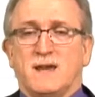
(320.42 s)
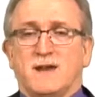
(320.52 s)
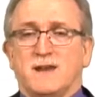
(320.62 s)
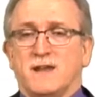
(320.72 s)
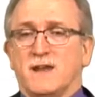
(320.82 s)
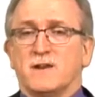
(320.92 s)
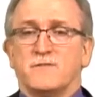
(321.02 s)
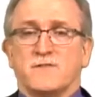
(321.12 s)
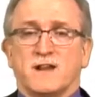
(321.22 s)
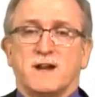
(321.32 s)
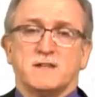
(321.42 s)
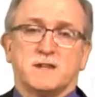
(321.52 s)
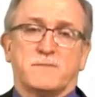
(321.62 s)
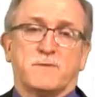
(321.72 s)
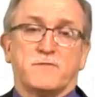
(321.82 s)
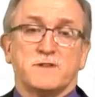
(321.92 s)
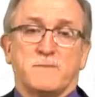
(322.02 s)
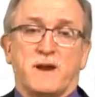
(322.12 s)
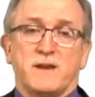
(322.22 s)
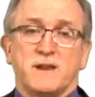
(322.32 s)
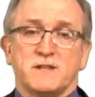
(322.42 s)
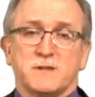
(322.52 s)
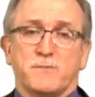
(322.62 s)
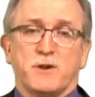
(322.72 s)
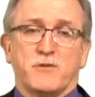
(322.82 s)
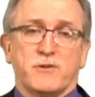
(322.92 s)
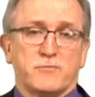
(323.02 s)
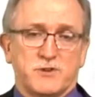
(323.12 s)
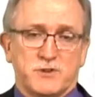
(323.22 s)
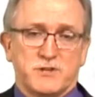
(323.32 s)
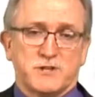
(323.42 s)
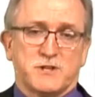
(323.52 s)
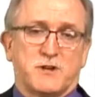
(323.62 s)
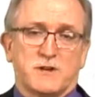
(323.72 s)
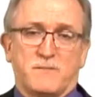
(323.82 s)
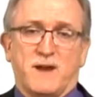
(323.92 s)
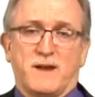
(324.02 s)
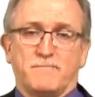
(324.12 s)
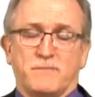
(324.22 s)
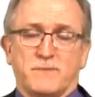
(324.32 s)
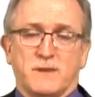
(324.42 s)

And again, under the concept of respondeat superior, which you just talked about